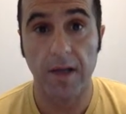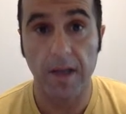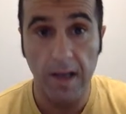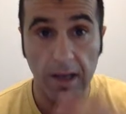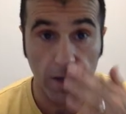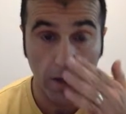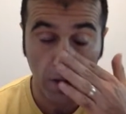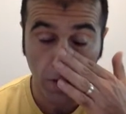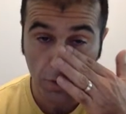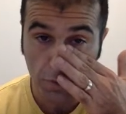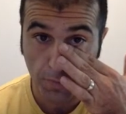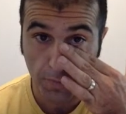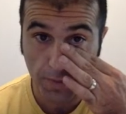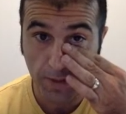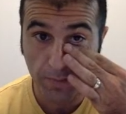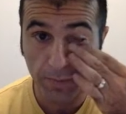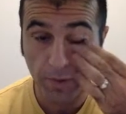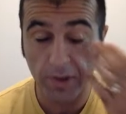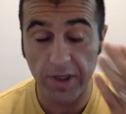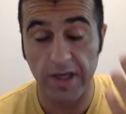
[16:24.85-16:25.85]
and other
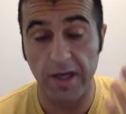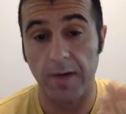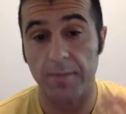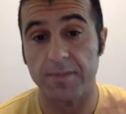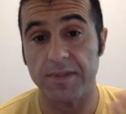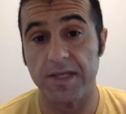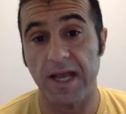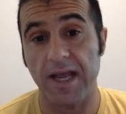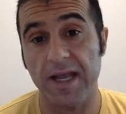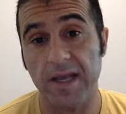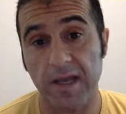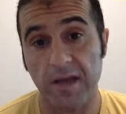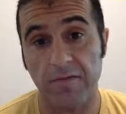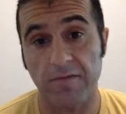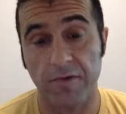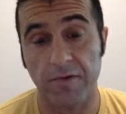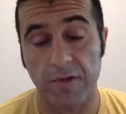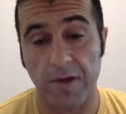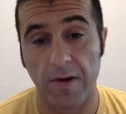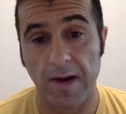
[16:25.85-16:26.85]
people can uptake it
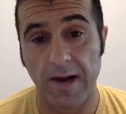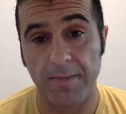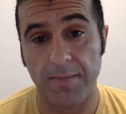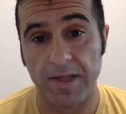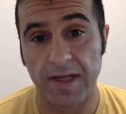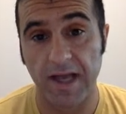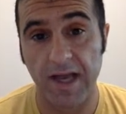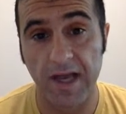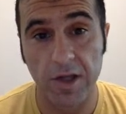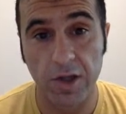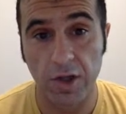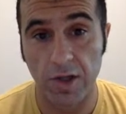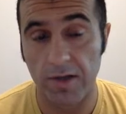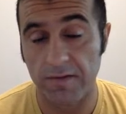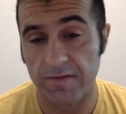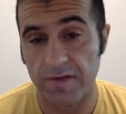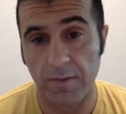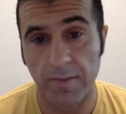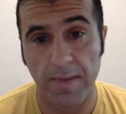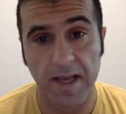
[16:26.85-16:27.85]
for their application if
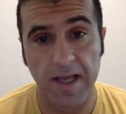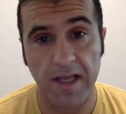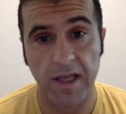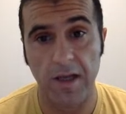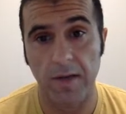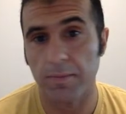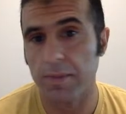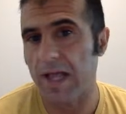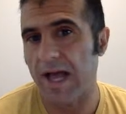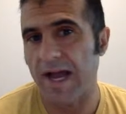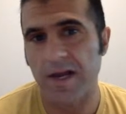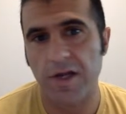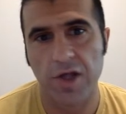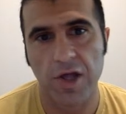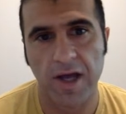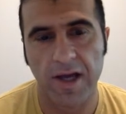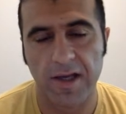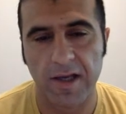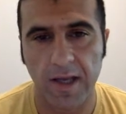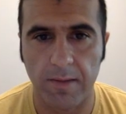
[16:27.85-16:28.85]
they're making a
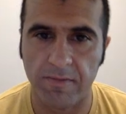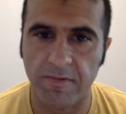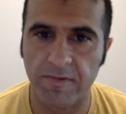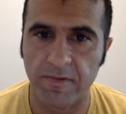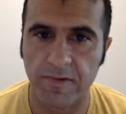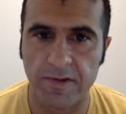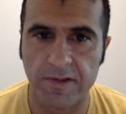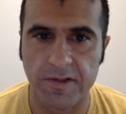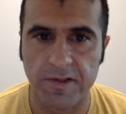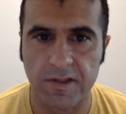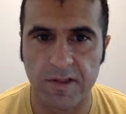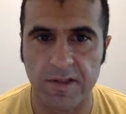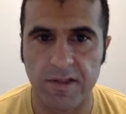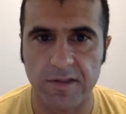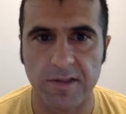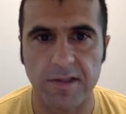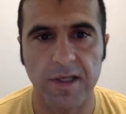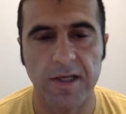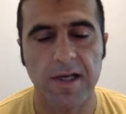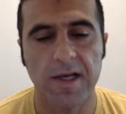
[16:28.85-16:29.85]
blackjack game, for
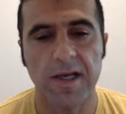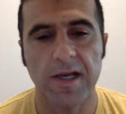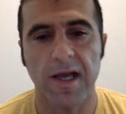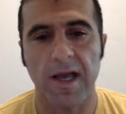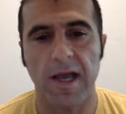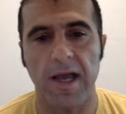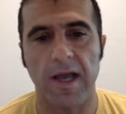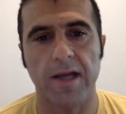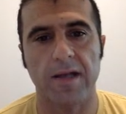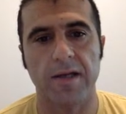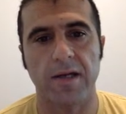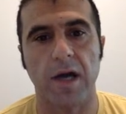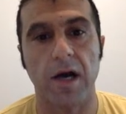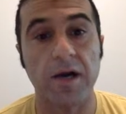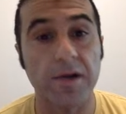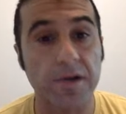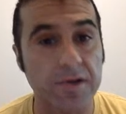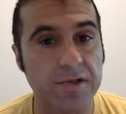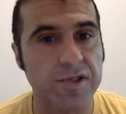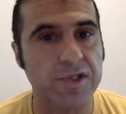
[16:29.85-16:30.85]
instance. And
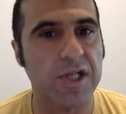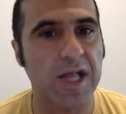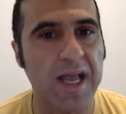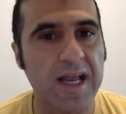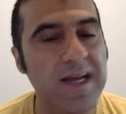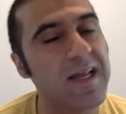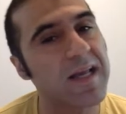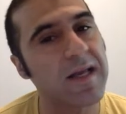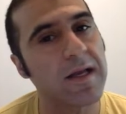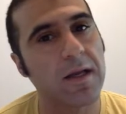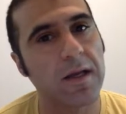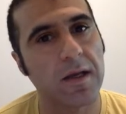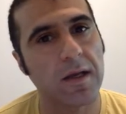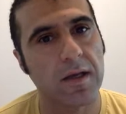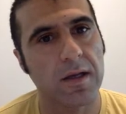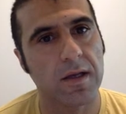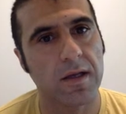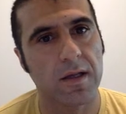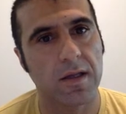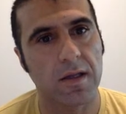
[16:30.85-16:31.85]
understanding
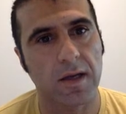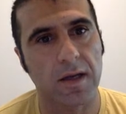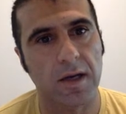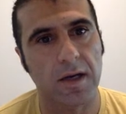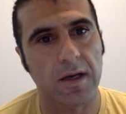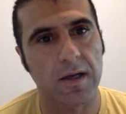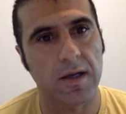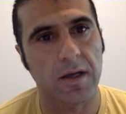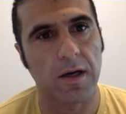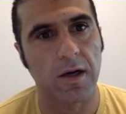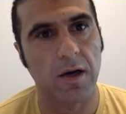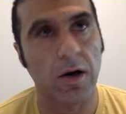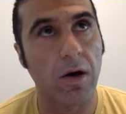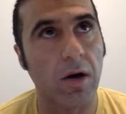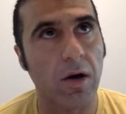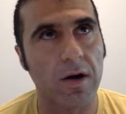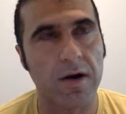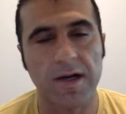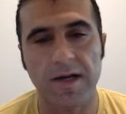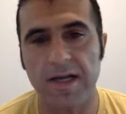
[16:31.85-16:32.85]
uh, a
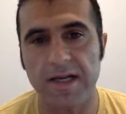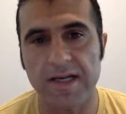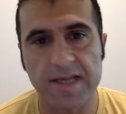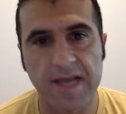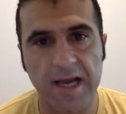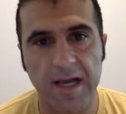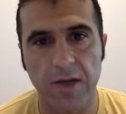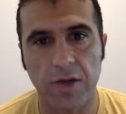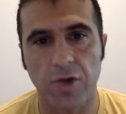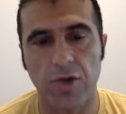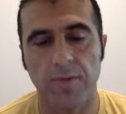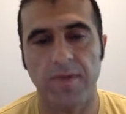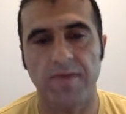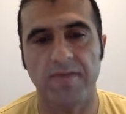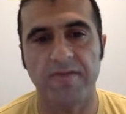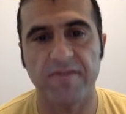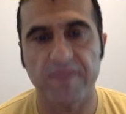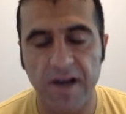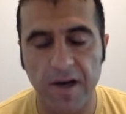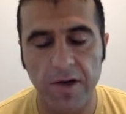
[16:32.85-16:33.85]
card and a deck should be
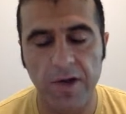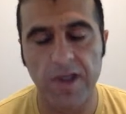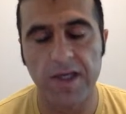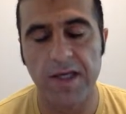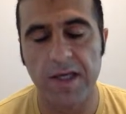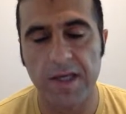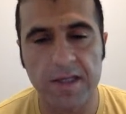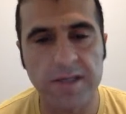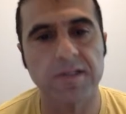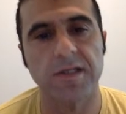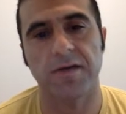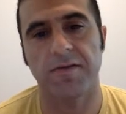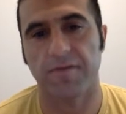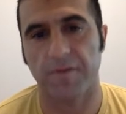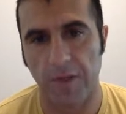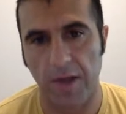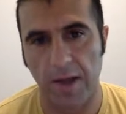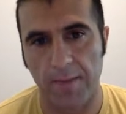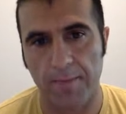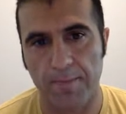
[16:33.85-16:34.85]
very easy for
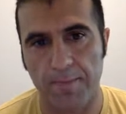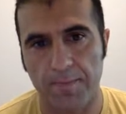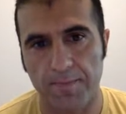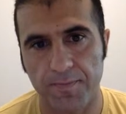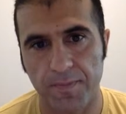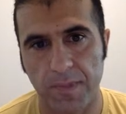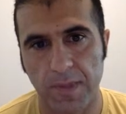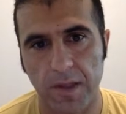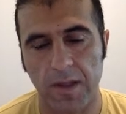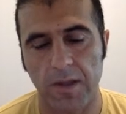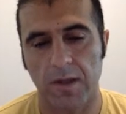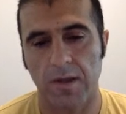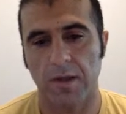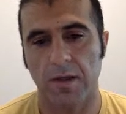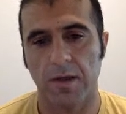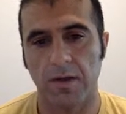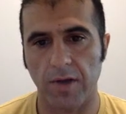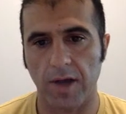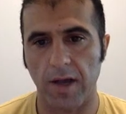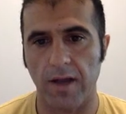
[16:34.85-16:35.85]
them.
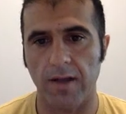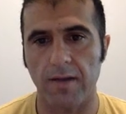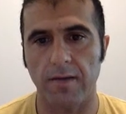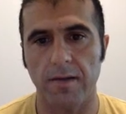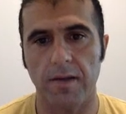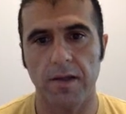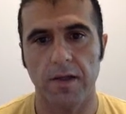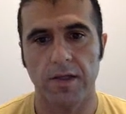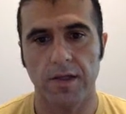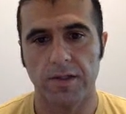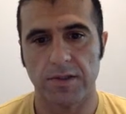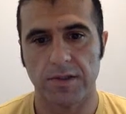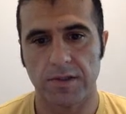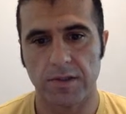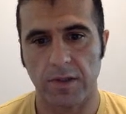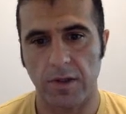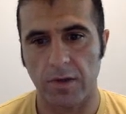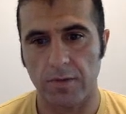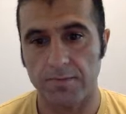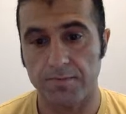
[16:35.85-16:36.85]
Okay,
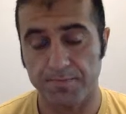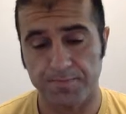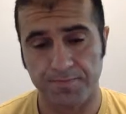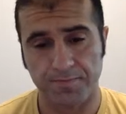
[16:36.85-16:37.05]
so